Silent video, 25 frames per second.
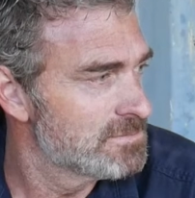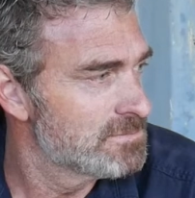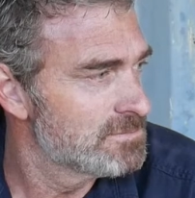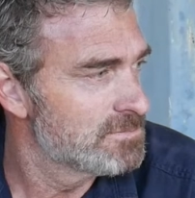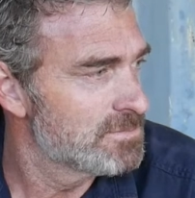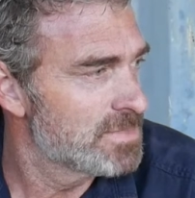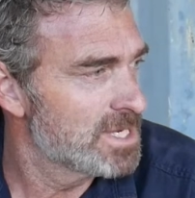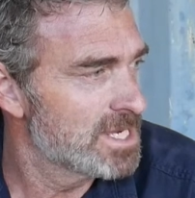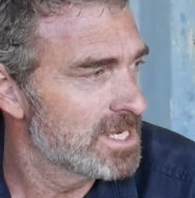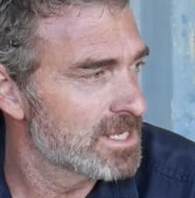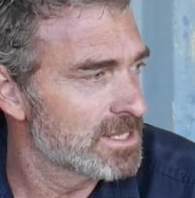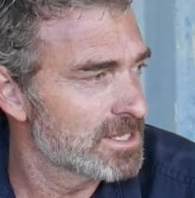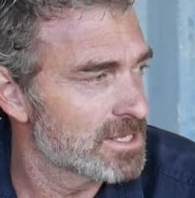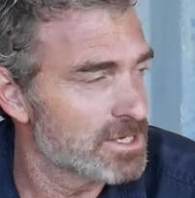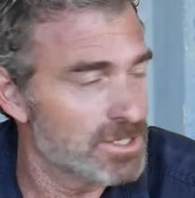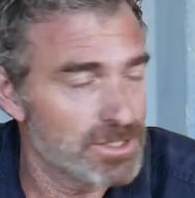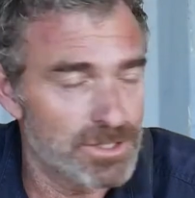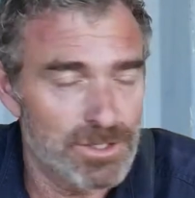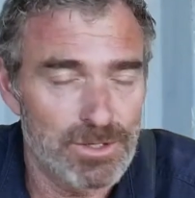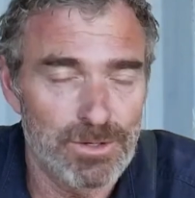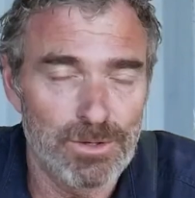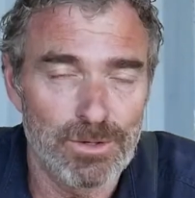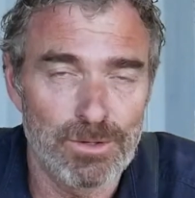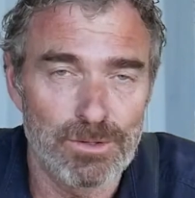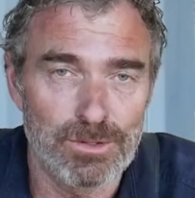being that it's
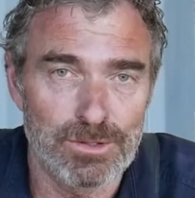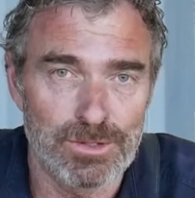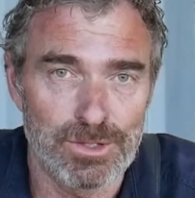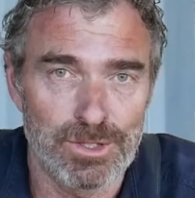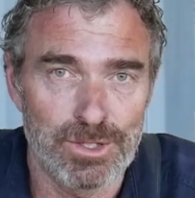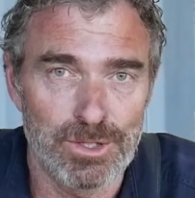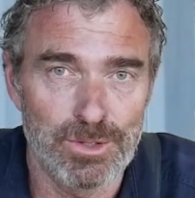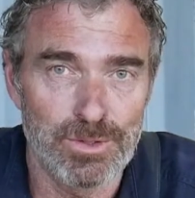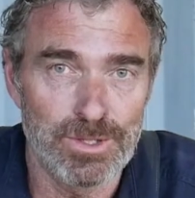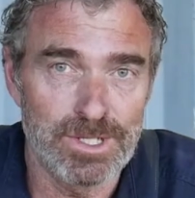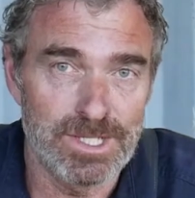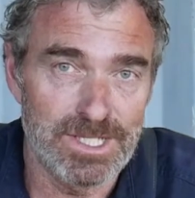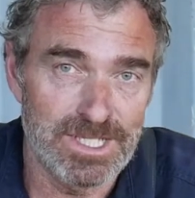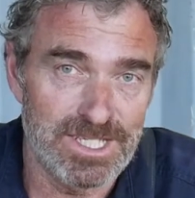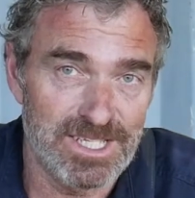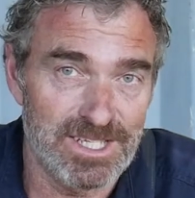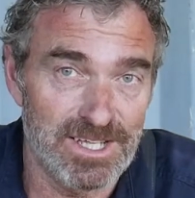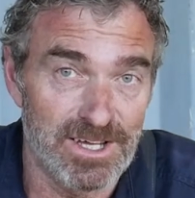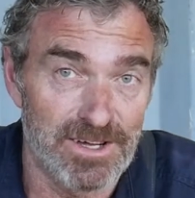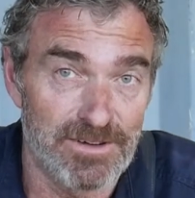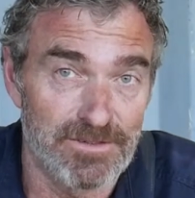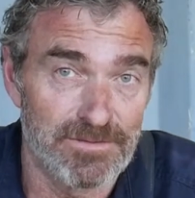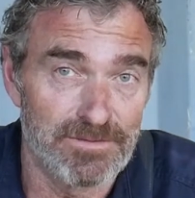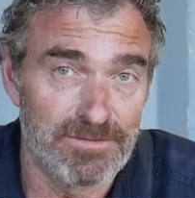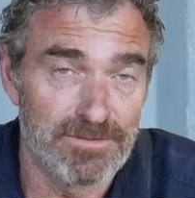called Doing
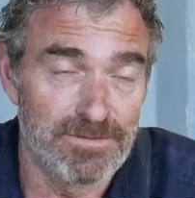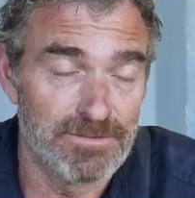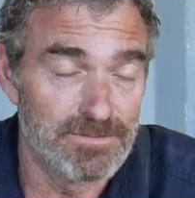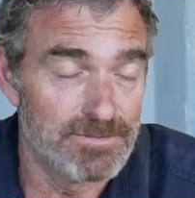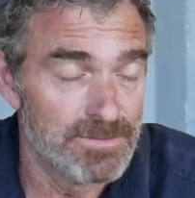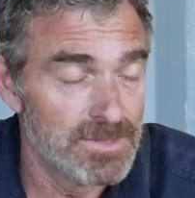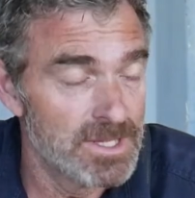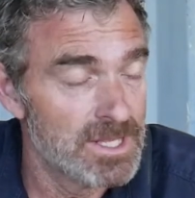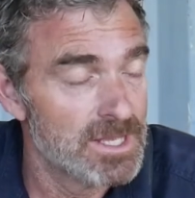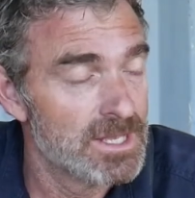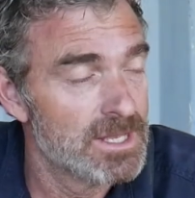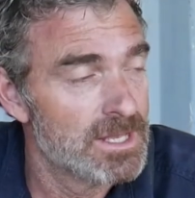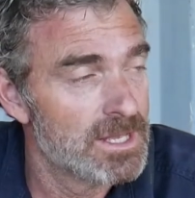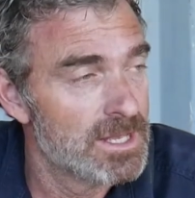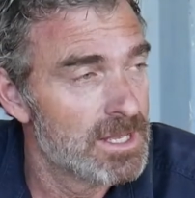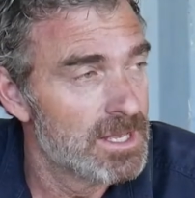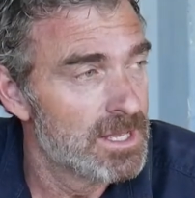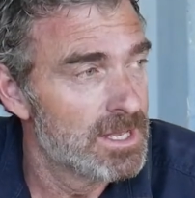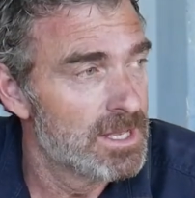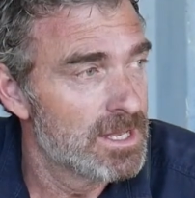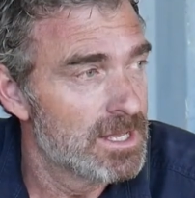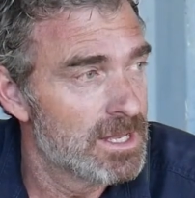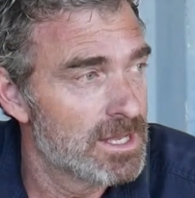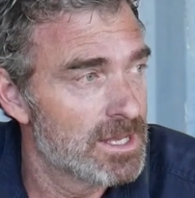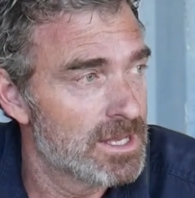Stuff,
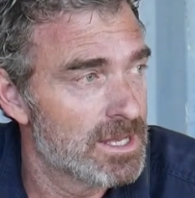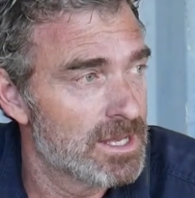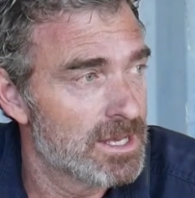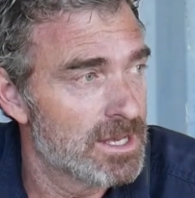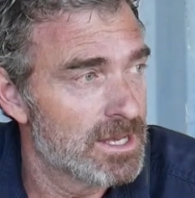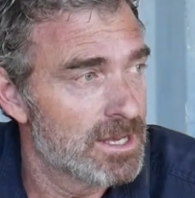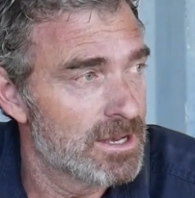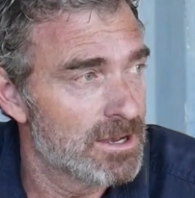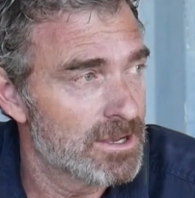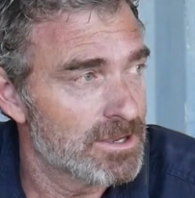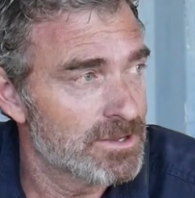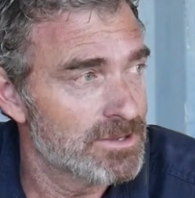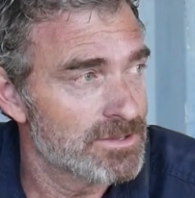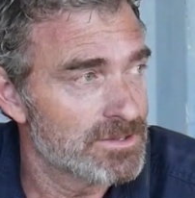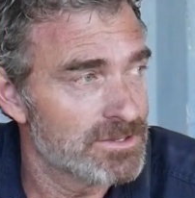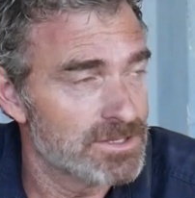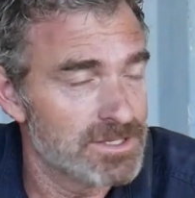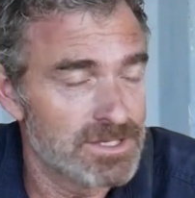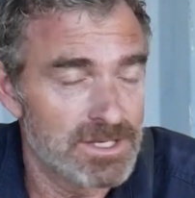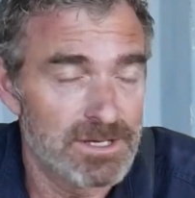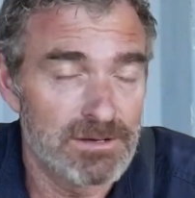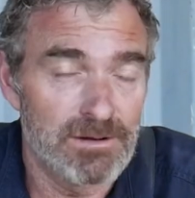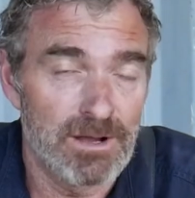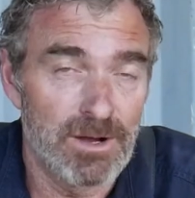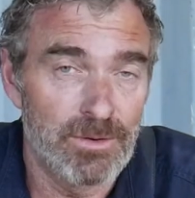I couldn't
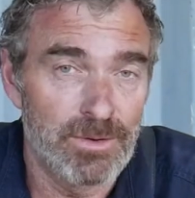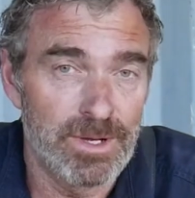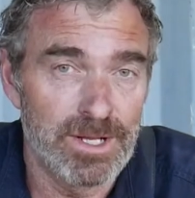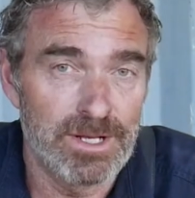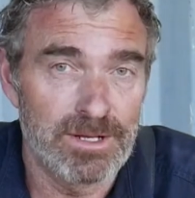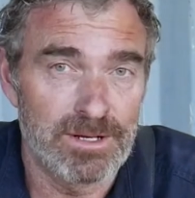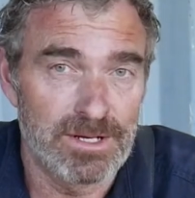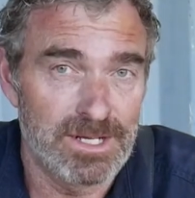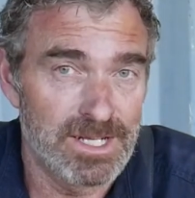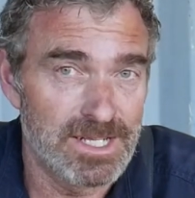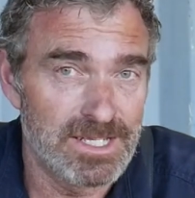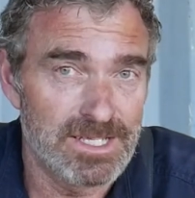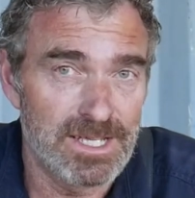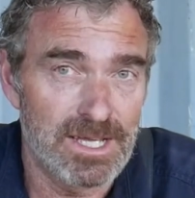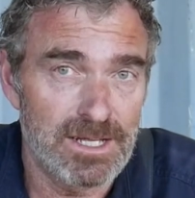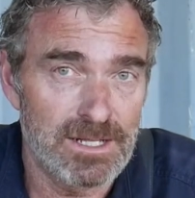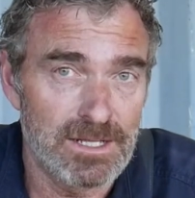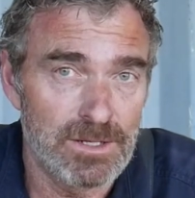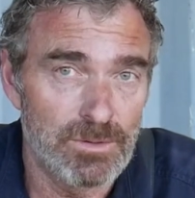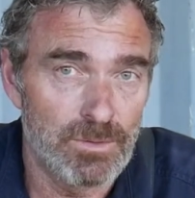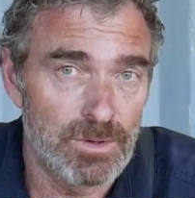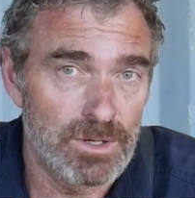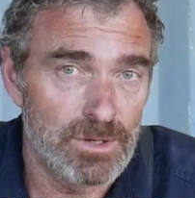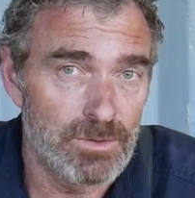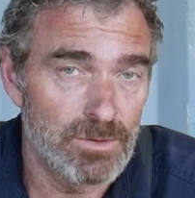zero in on exactly
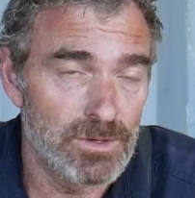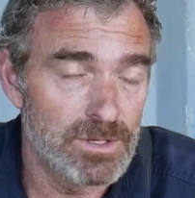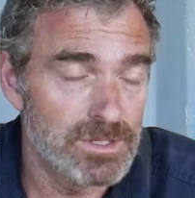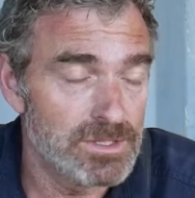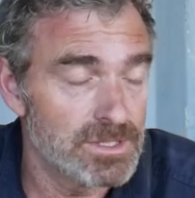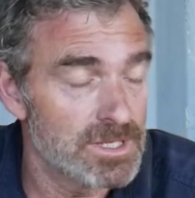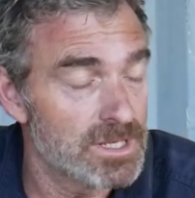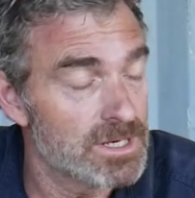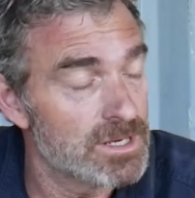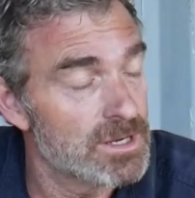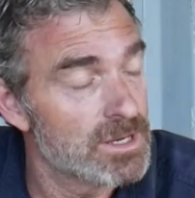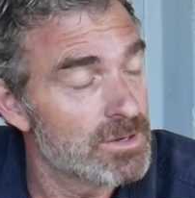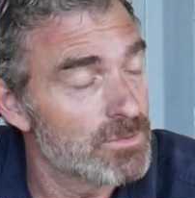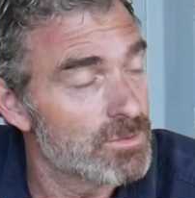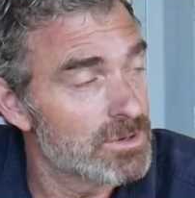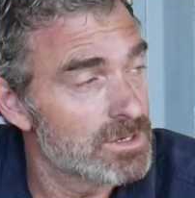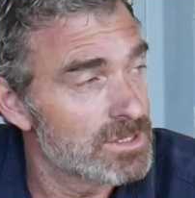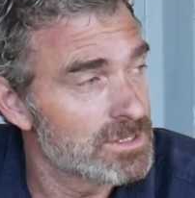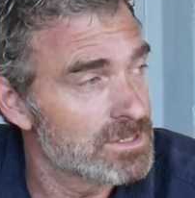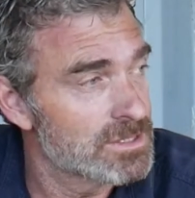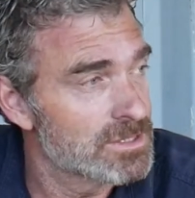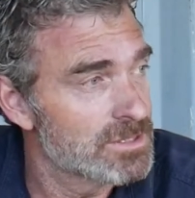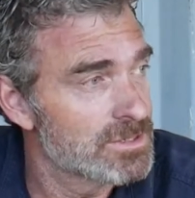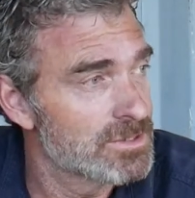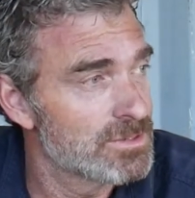what it was that I
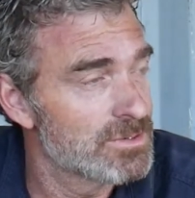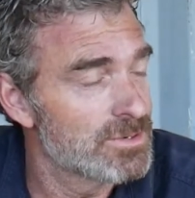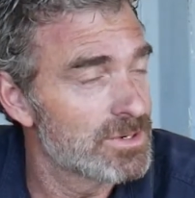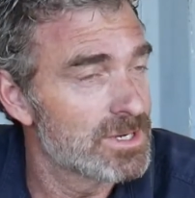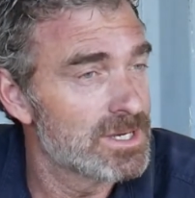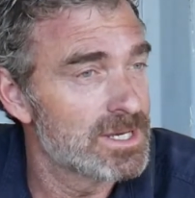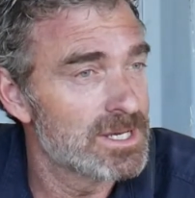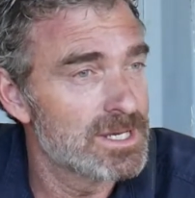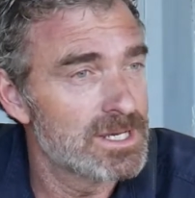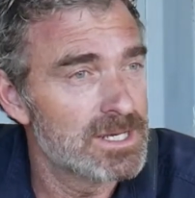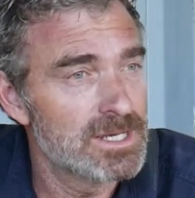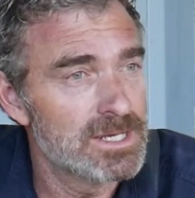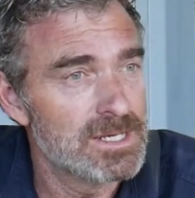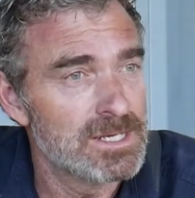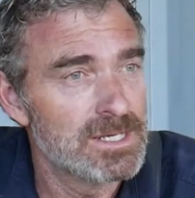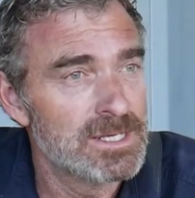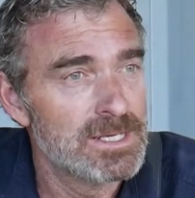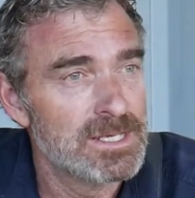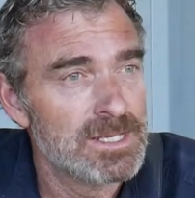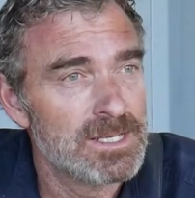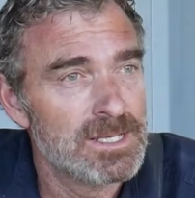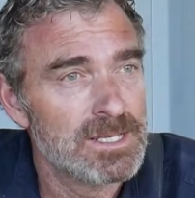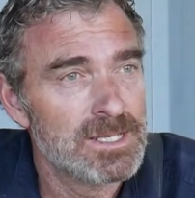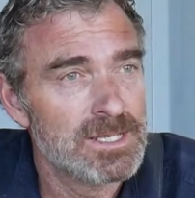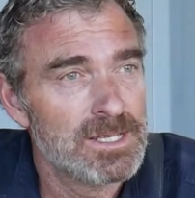wanted to,
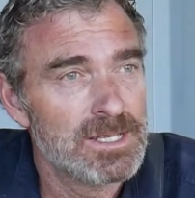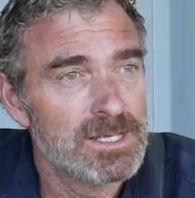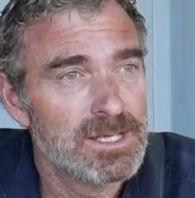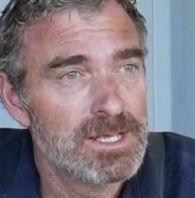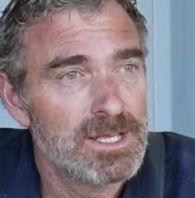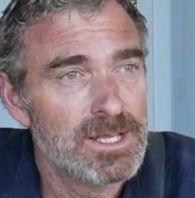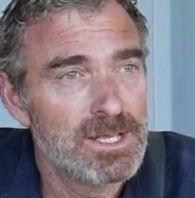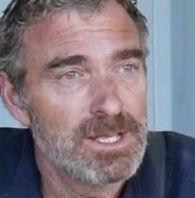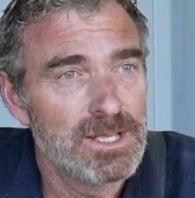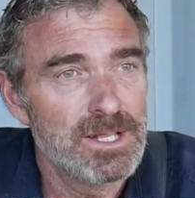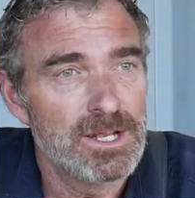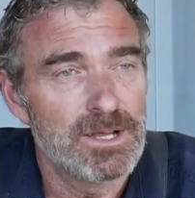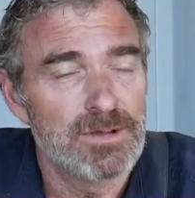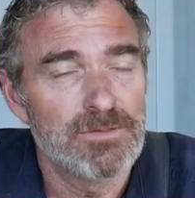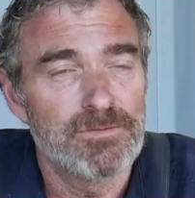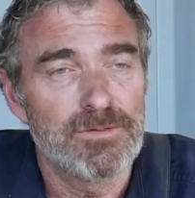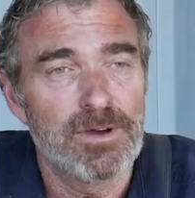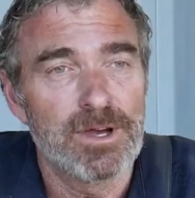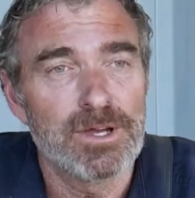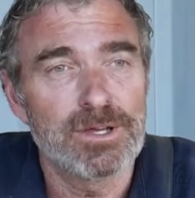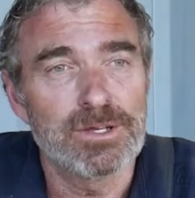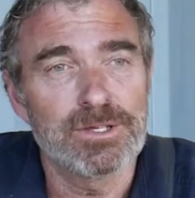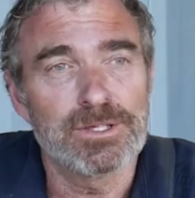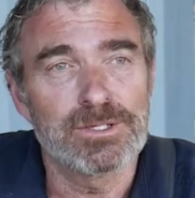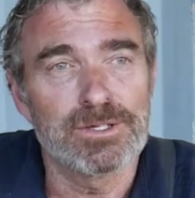you know,
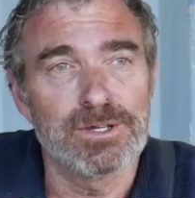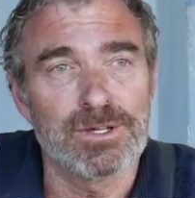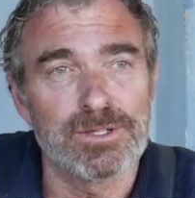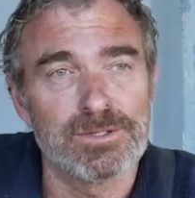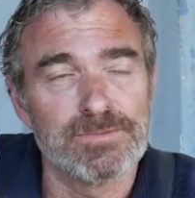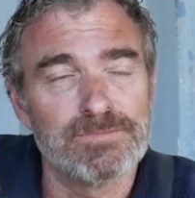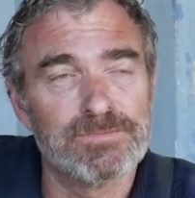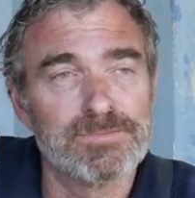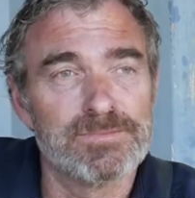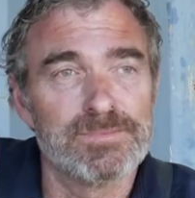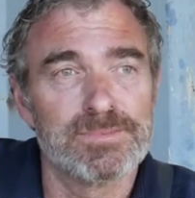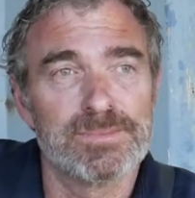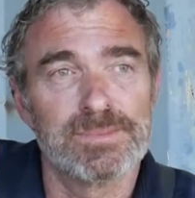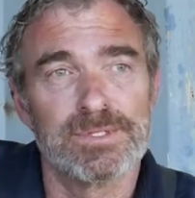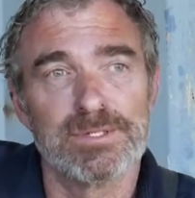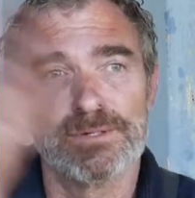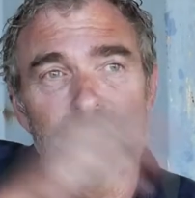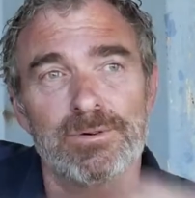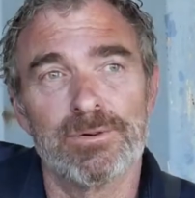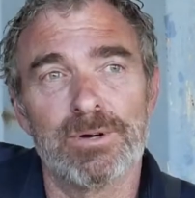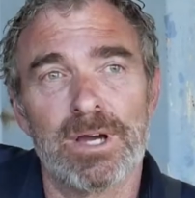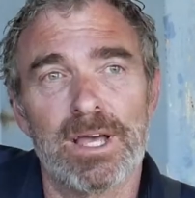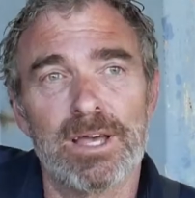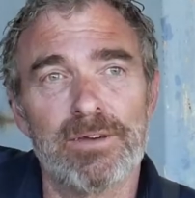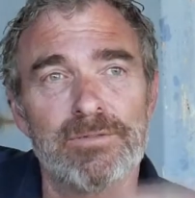focus on
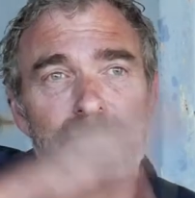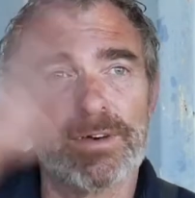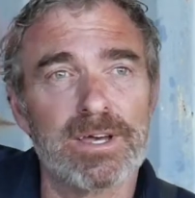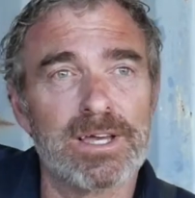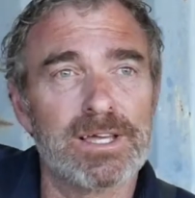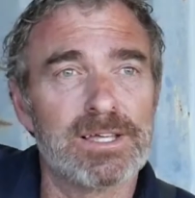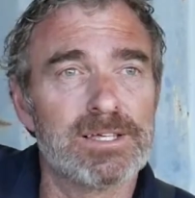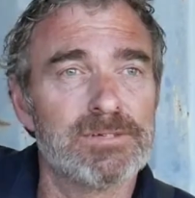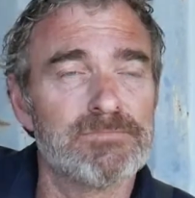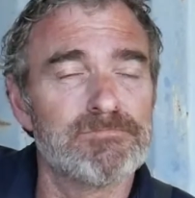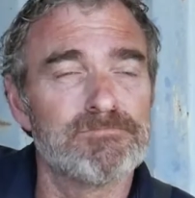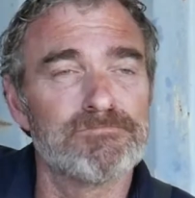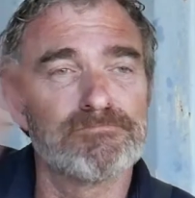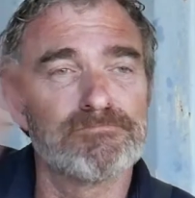or have a